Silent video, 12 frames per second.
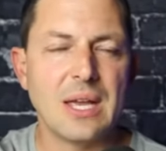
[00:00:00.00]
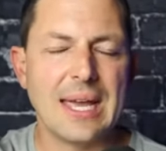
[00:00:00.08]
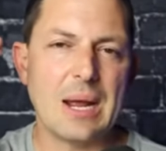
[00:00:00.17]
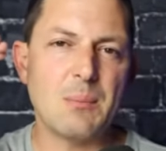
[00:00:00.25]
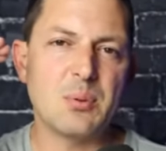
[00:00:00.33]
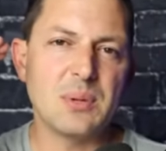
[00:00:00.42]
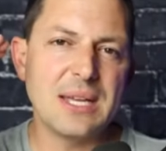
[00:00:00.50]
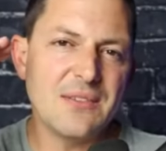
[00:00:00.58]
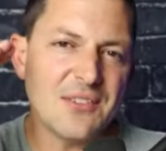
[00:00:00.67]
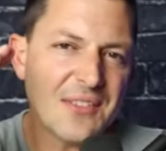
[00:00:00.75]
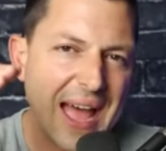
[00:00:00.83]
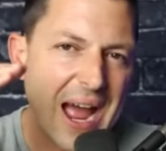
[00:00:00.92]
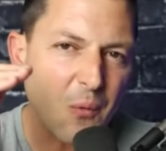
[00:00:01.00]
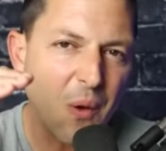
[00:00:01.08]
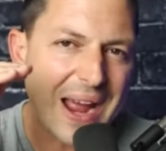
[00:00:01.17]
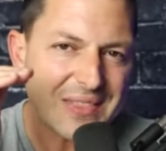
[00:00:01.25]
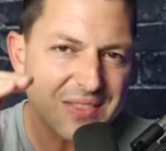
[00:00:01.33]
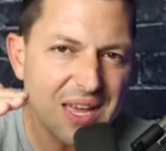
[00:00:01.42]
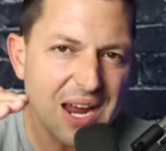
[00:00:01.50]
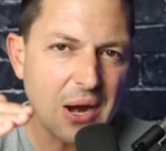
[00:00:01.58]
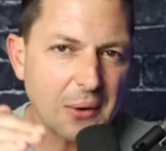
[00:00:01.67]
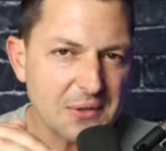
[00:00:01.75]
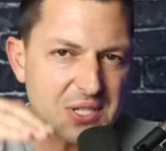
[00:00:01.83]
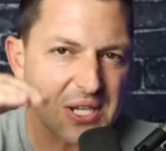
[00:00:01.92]
and I believe that right
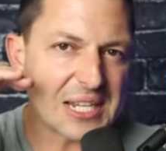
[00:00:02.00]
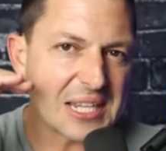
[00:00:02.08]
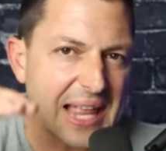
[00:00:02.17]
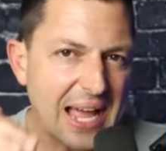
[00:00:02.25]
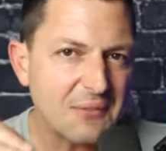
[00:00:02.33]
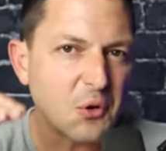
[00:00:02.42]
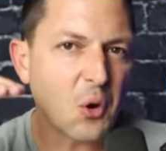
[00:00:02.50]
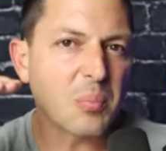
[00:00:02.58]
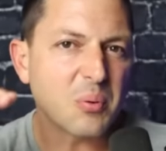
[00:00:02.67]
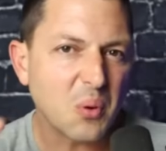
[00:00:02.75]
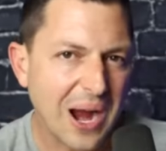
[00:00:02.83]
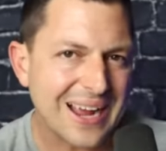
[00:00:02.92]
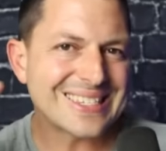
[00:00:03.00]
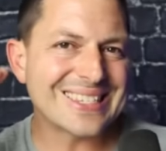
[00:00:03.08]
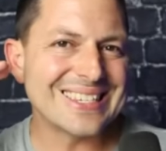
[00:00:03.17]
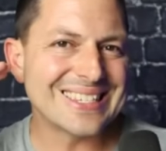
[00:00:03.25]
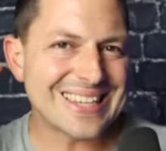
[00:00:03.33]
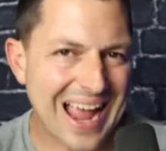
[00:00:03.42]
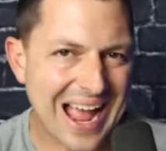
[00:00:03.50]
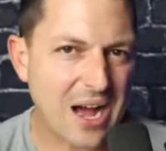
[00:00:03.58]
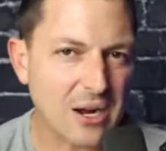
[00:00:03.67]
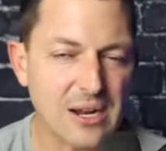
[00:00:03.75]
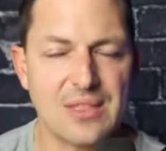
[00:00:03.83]
there is going to level prices out.